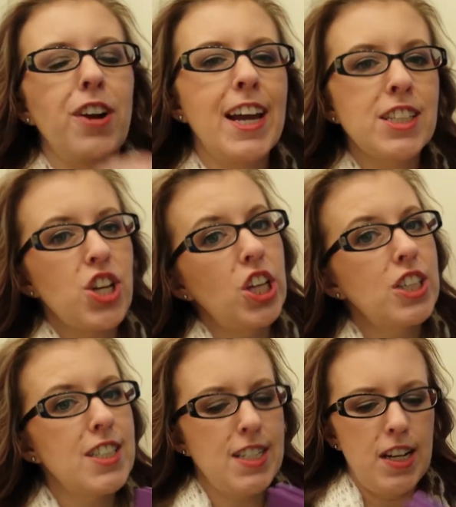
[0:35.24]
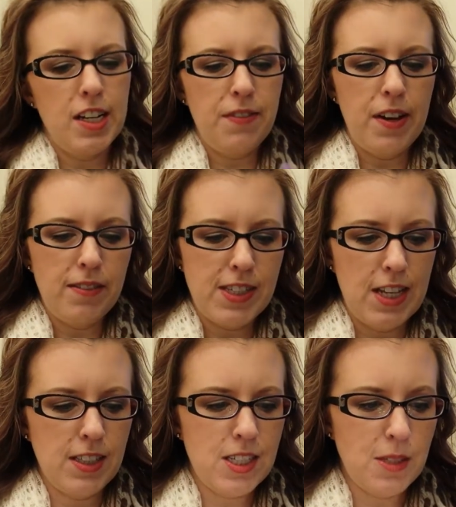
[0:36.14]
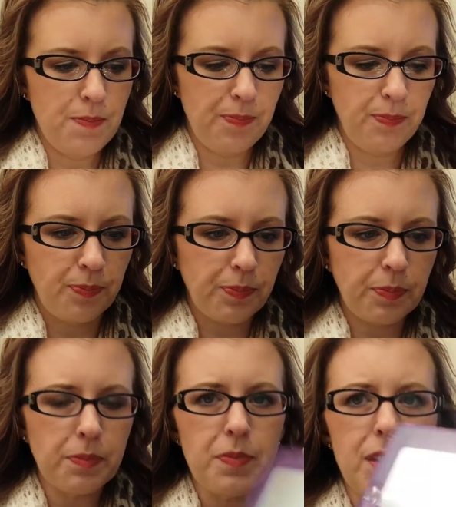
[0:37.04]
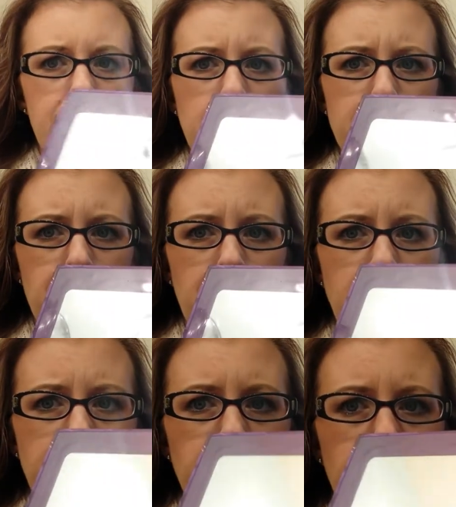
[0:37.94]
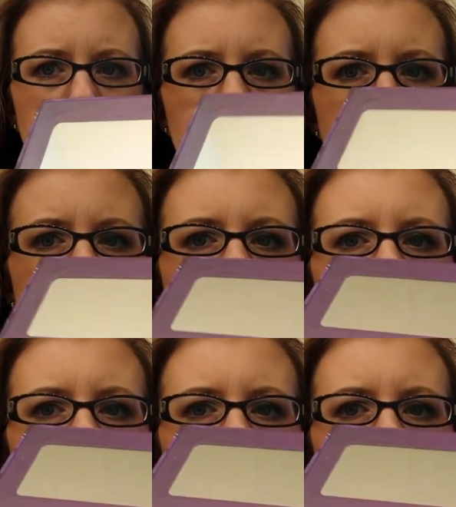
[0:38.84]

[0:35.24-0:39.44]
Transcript: for $8.95. It comes with a huge mirror,